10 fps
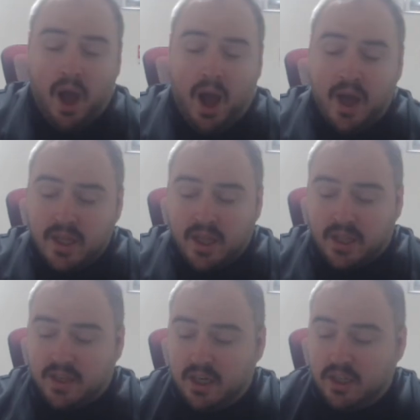I think
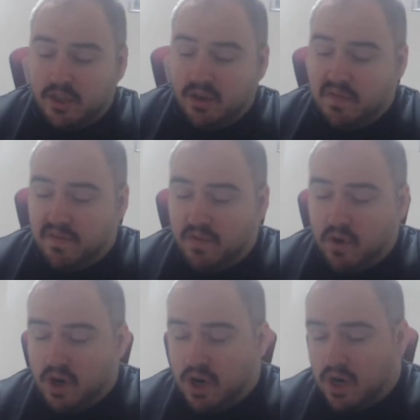that's going to do it
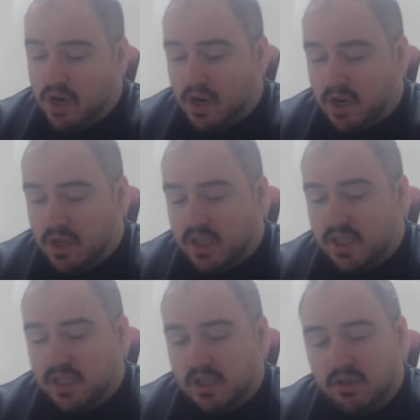for this
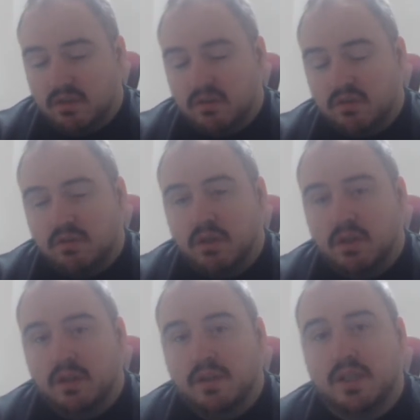issue,
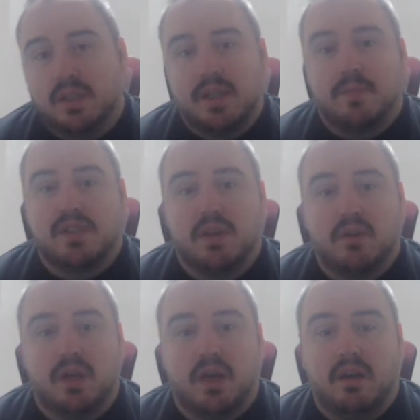this
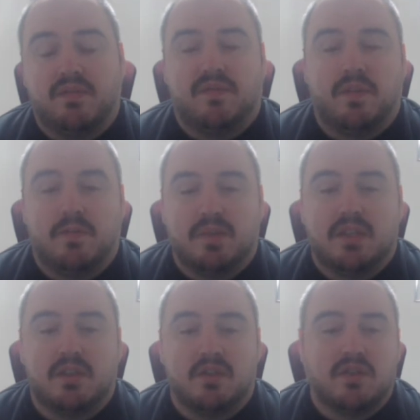episode of
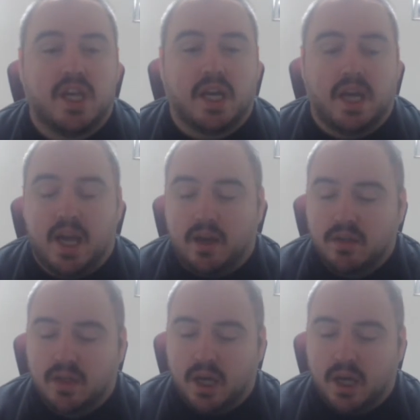Famitsu. Check it out.